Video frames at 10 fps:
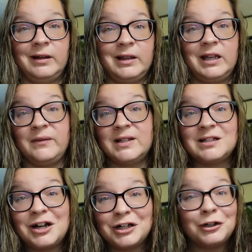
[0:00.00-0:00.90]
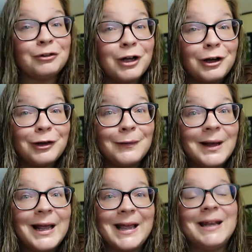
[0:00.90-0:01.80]
Like, if it's not gonna grow
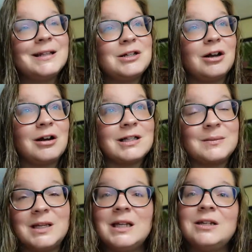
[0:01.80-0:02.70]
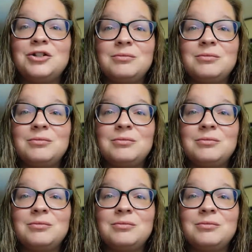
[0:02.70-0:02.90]
and it's not causing me any